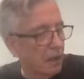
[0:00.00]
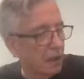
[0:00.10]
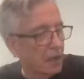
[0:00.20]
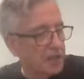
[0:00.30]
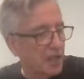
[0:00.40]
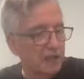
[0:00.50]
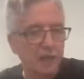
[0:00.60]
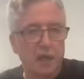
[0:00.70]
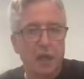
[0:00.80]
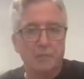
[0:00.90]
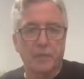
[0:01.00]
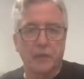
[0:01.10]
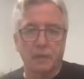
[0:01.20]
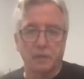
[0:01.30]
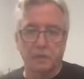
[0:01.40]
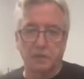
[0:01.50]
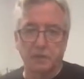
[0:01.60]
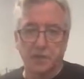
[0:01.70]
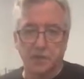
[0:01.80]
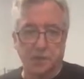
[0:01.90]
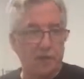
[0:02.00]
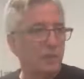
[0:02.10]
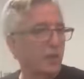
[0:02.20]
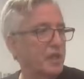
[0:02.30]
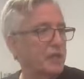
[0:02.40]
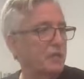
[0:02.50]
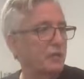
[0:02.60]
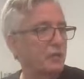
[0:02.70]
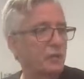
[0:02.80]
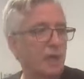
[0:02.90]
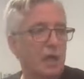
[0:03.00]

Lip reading: I started it up just a couple of weeks ago